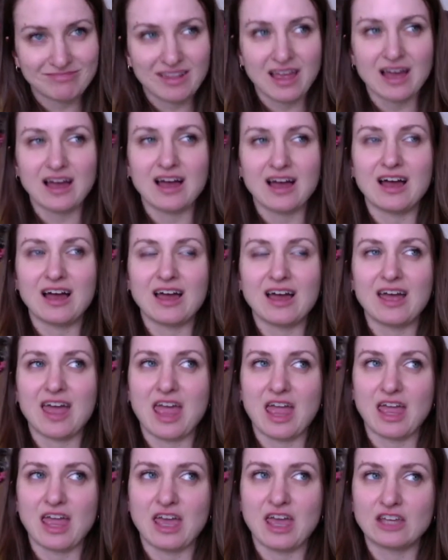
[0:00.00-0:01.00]

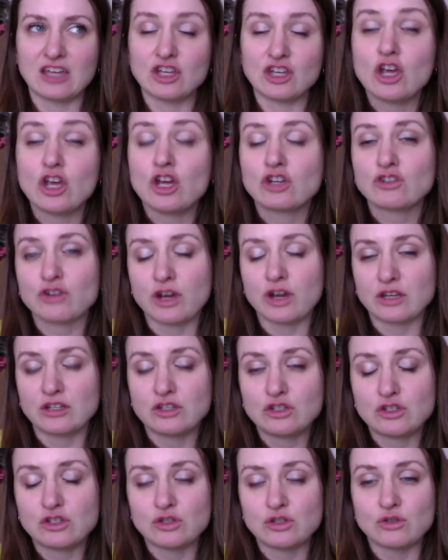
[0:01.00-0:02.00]
and try to
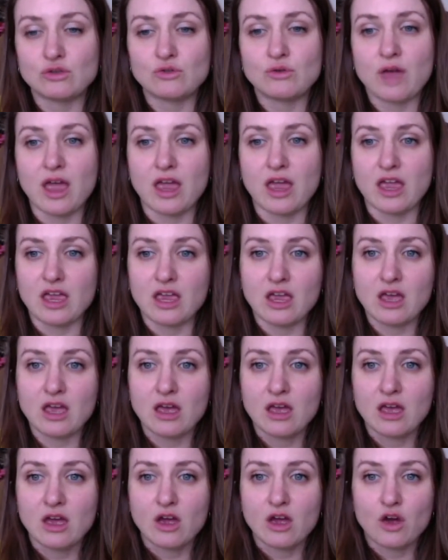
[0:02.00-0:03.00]
do a
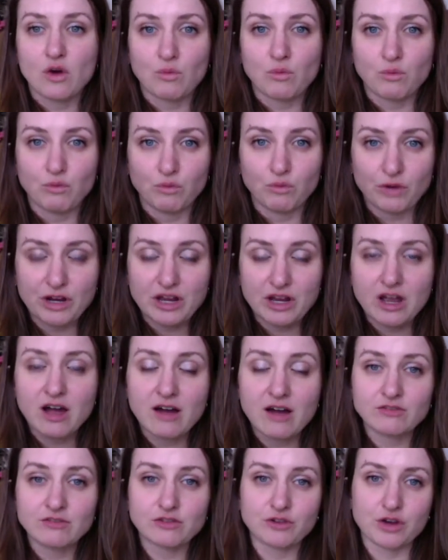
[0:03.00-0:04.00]

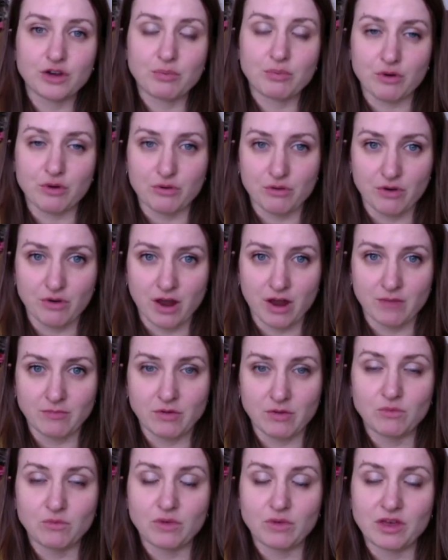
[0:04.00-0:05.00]
recovery program
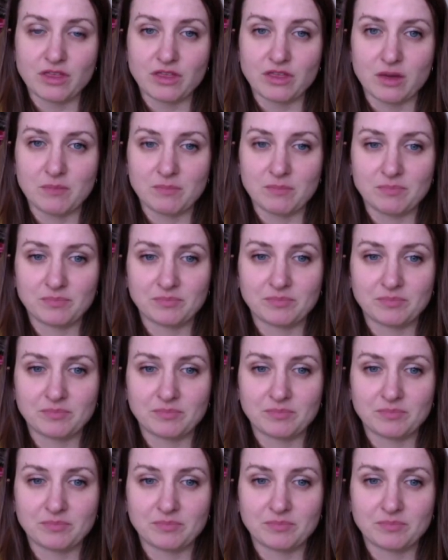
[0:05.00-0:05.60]
with them.